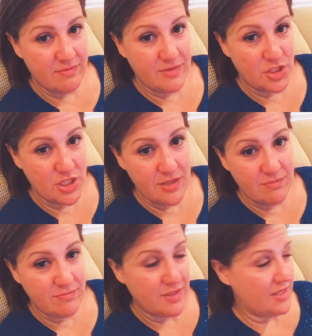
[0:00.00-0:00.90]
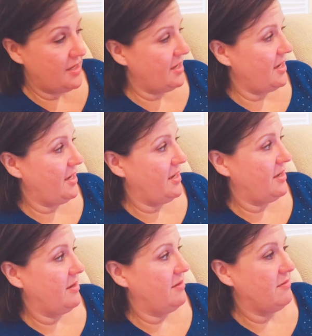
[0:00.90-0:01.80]
the gym
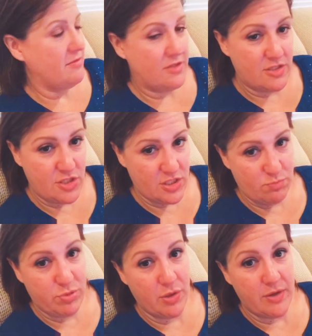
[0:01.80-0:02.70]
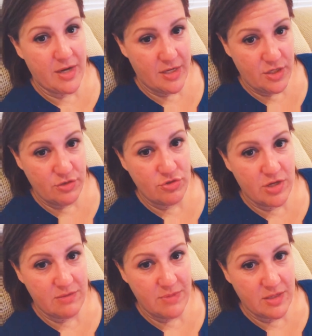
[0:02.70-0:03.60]
and just blow it on a new
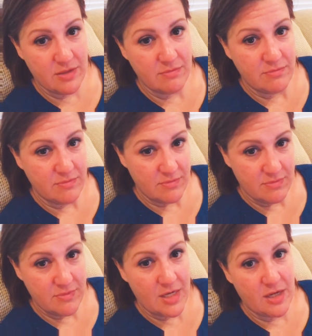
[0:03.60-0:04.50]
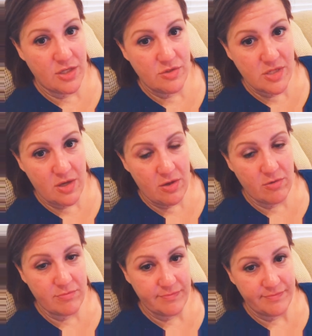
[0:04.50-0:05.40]
treadmill that I'll use at
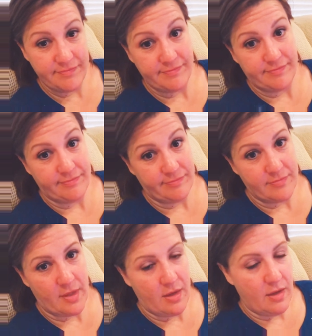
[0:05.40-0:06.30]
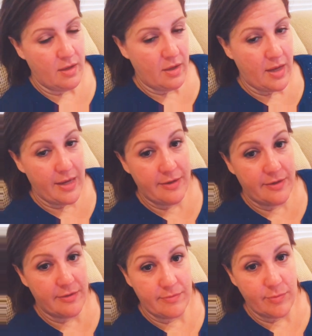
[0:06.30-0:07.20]
home. I don't
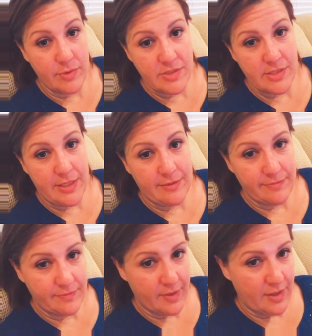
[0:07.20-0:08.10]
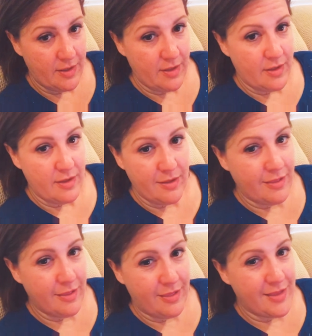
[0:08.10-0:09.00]
know. We'll see.
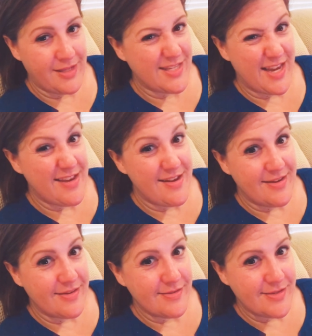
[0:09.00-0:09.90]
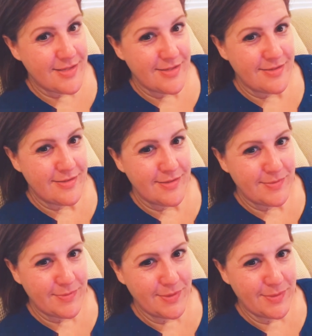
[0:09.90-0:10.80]
Well, lots of ideas.
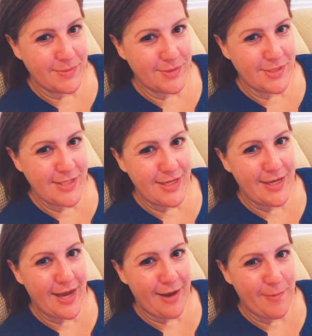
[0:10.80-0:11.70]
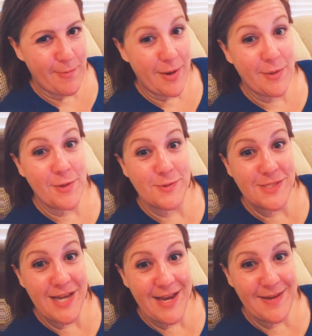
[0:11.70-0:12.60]
We'll see where those
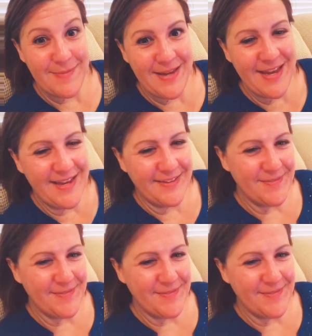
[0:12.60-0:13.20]
take me.